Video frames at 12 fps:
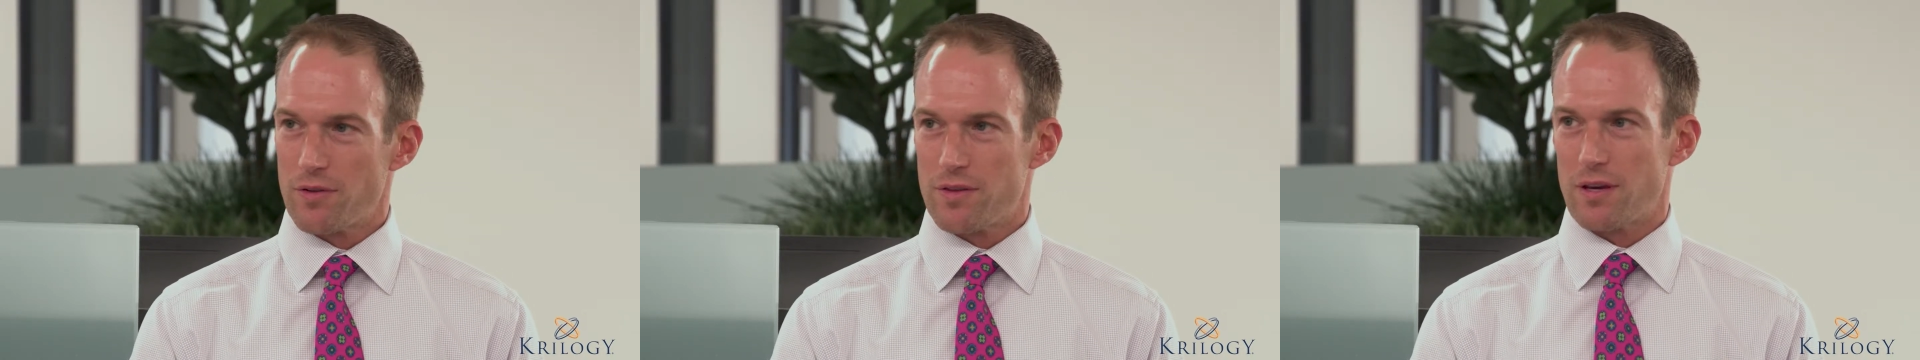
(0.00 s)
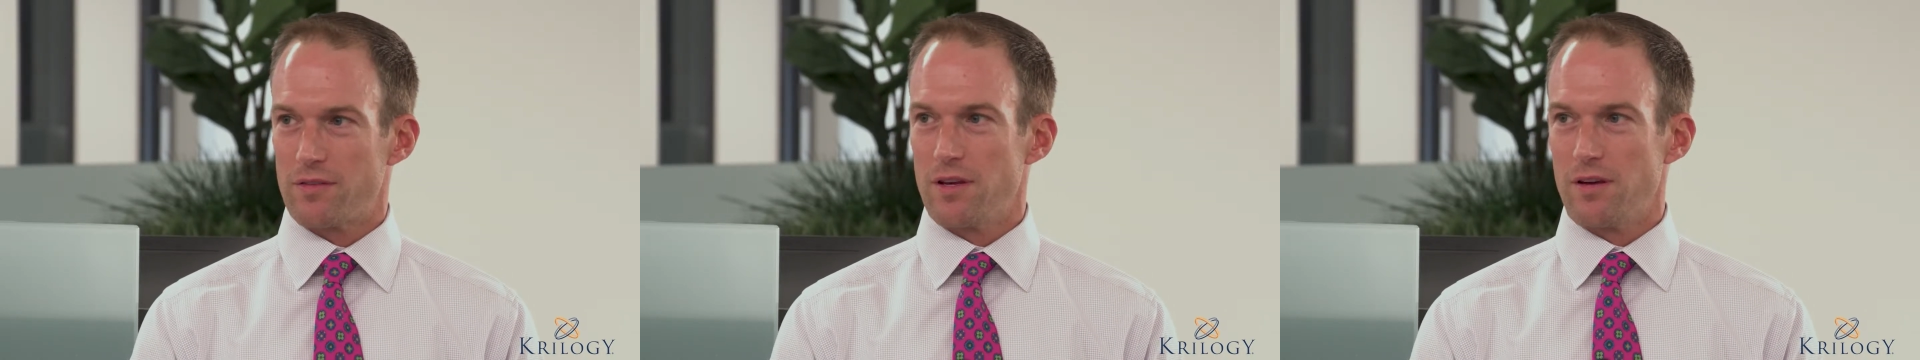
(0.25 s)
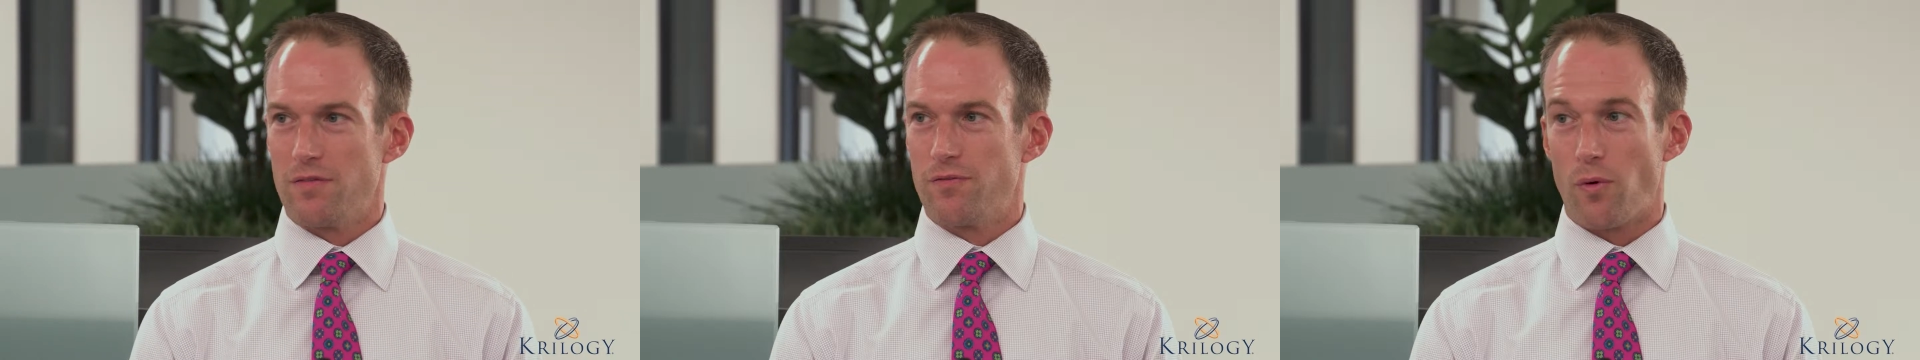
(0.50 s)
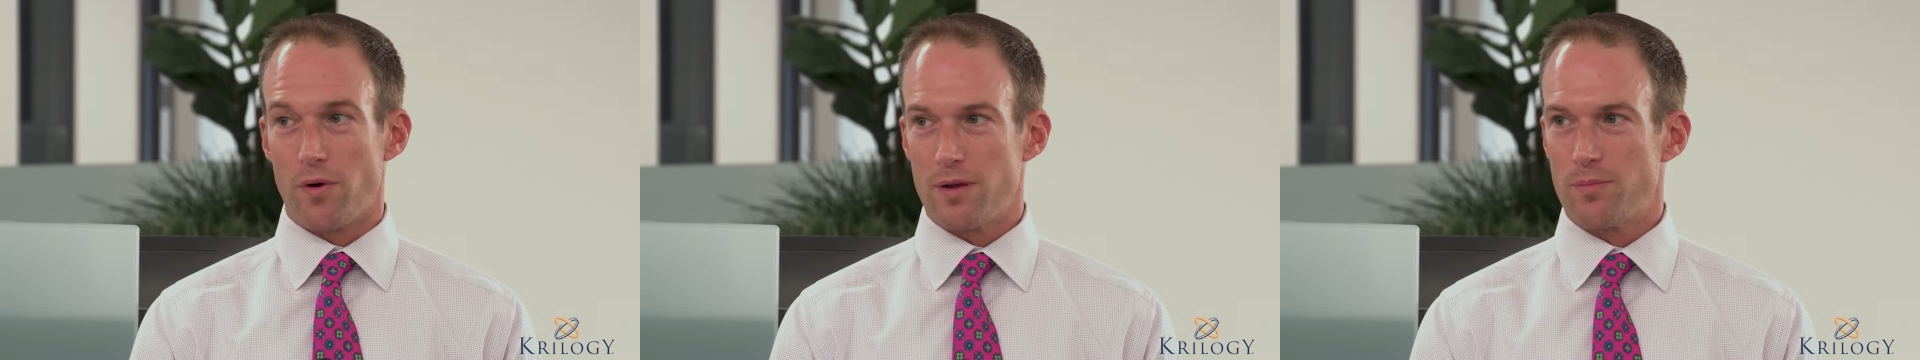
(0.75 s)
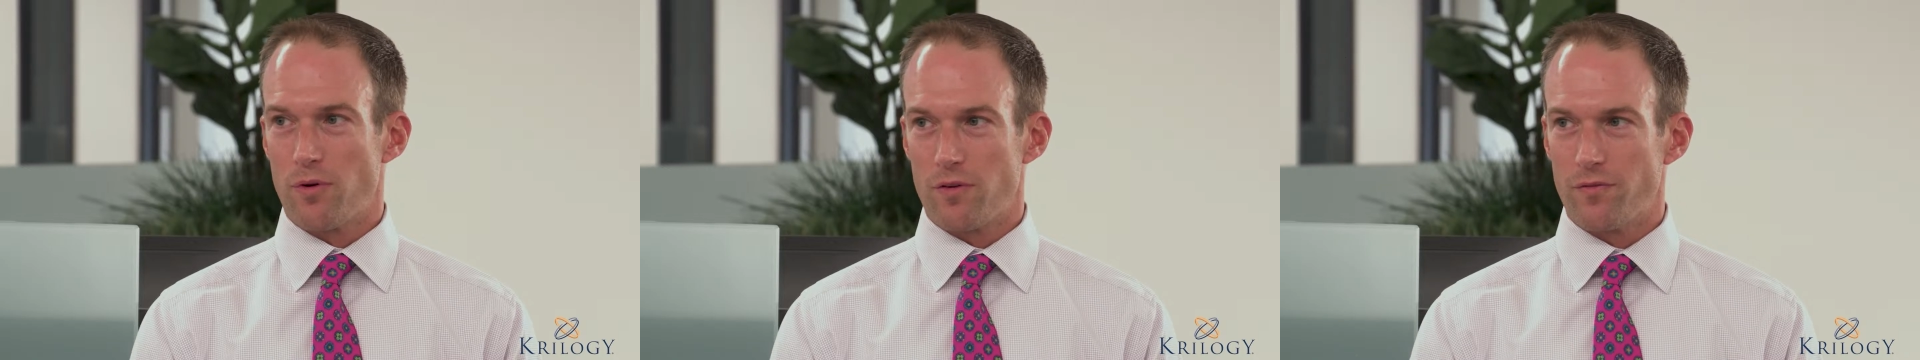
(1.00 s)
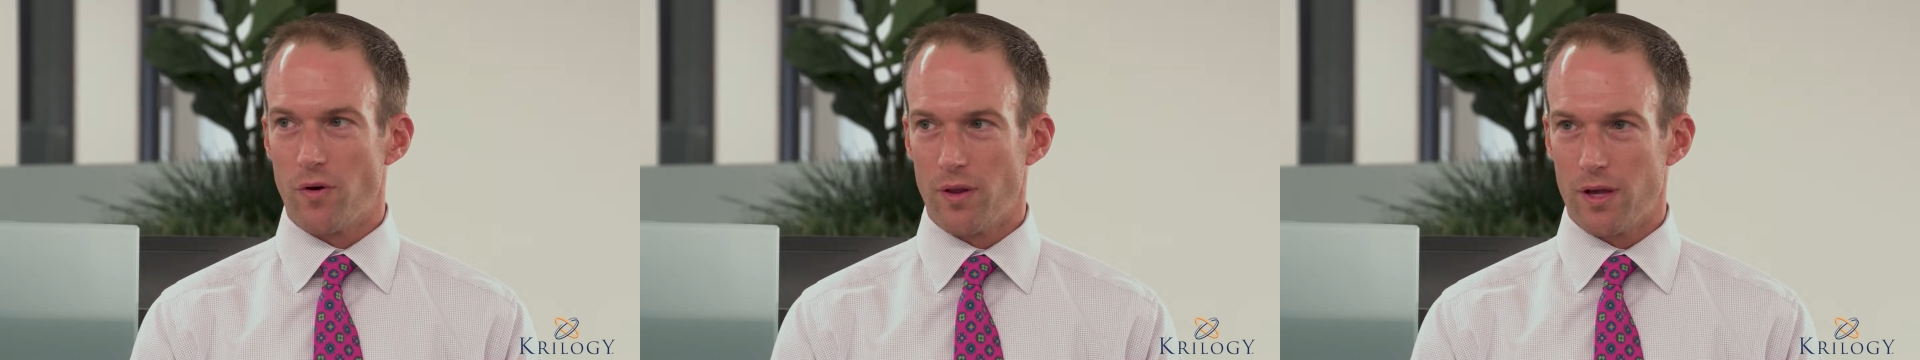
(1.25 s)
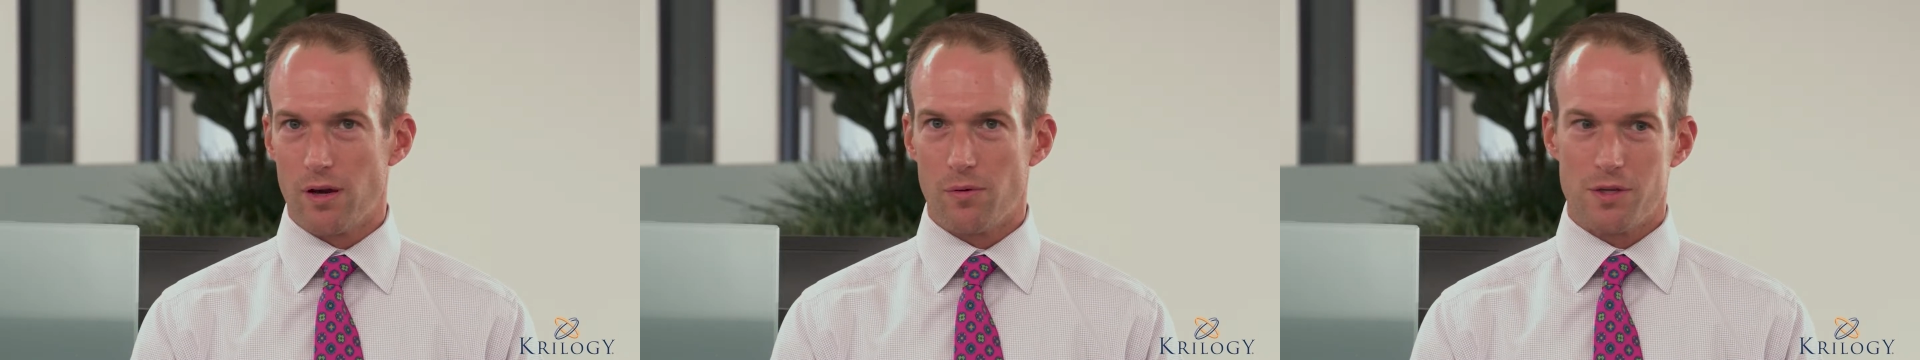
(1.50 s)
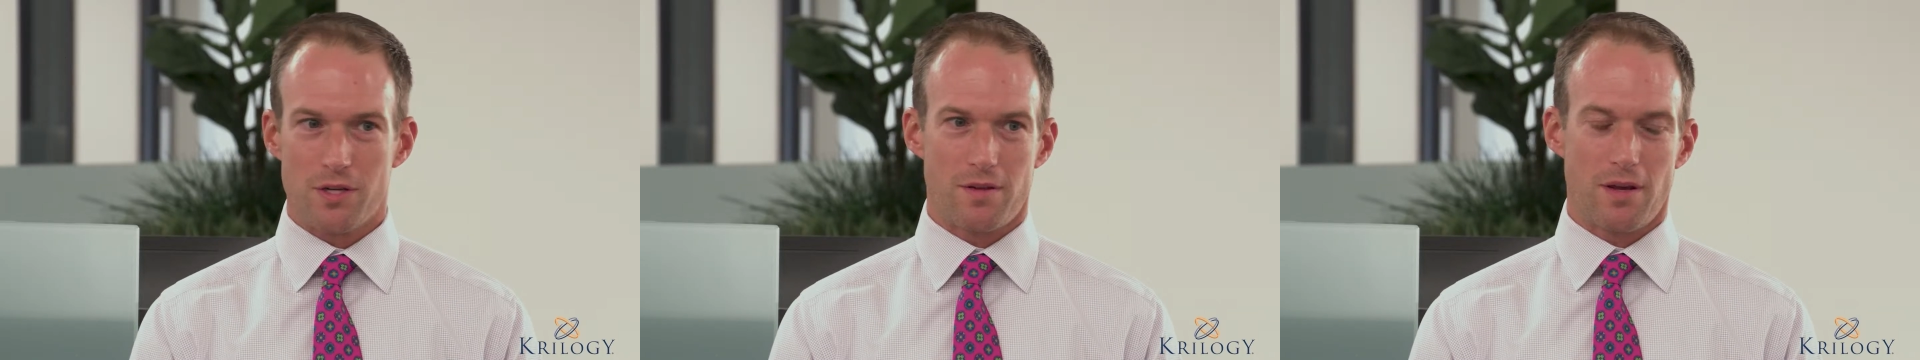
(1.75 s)
60-40 portfolio,
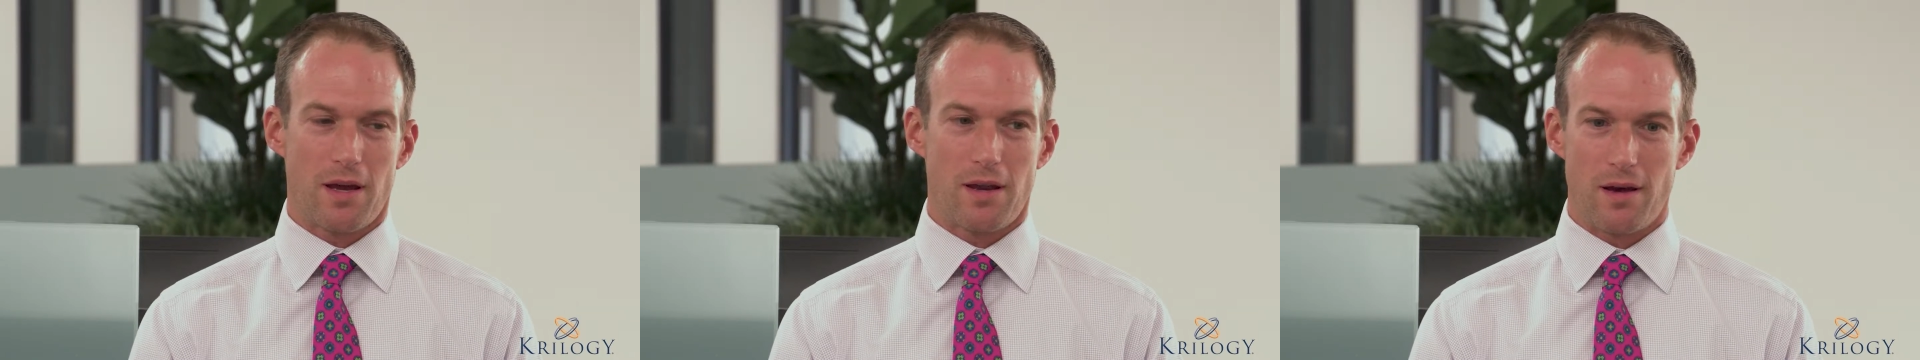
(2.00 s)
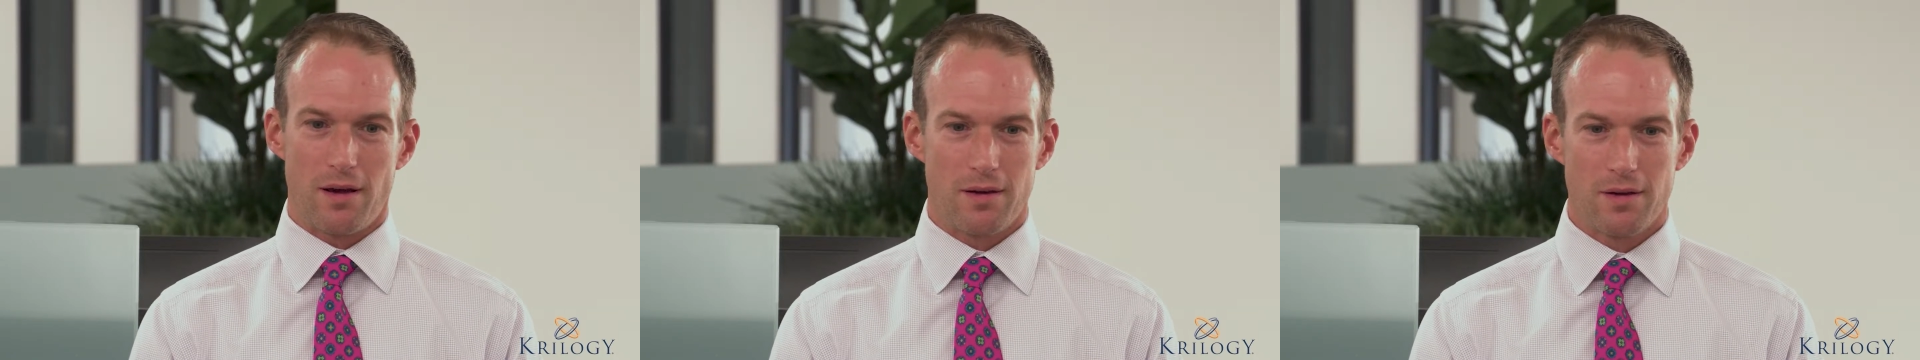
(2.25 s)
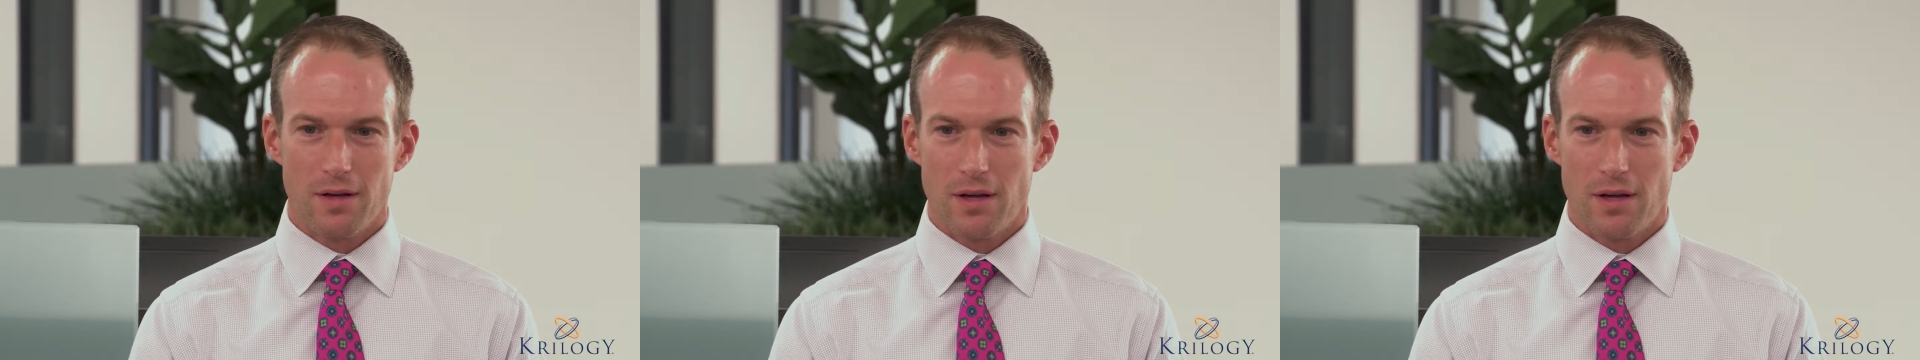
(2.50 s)
which has had a